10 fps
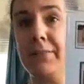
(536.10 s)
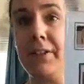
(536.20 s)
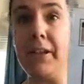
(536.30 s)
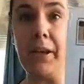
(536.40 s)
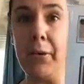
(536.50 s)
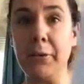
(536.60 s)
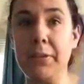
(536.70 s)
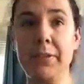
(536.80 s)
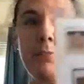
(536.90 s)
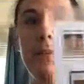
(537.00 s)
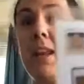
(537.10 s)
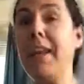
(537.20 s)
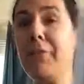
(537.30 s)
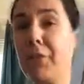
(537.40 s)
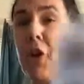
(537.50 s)
videos, but I
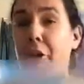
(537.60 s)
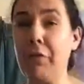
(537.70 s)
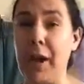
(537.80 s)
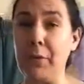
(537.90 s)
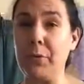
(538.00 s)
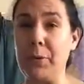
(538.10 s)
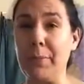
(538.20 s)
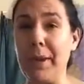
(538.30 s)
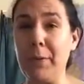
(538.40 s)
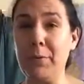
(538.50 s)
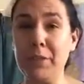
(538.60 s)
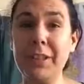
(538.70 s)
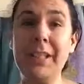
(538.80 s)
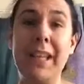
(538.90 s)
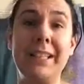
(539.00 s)
never got around to it. But I would
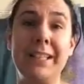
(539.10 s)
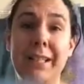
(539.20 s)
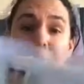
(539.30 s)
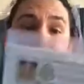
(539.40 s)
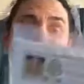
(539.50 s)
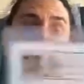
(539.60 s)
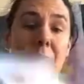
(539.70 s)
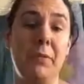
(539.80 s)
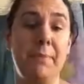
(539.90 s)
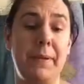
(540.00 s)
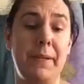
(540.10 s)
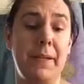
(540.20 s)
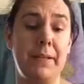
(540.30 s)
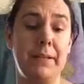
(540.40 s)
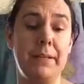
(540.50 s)
really like to get around to it
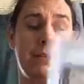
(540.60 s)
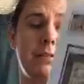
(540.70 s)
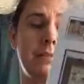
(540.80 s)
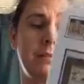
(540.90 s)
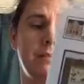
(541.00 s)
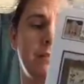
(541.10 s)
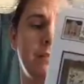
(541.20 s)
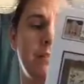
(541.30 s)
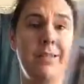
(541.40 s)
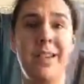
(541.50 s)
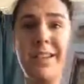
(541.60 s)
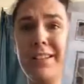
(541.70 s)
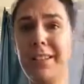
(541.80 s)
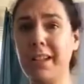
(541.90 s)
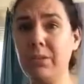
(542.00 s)
because
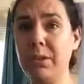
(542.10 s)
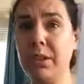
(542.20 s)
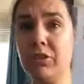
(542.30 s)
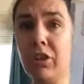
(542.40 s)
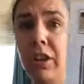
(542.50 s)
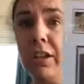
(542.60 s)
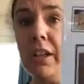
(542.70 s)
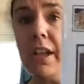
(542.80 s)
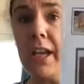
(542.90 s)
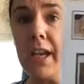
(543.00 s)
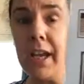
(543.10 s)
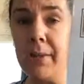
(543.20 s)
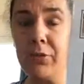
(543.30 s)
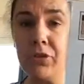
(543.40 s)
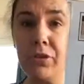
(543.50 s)
it's a cute little chart, and
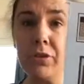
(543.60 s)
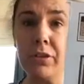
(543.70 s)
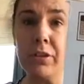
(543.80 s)
I'm sure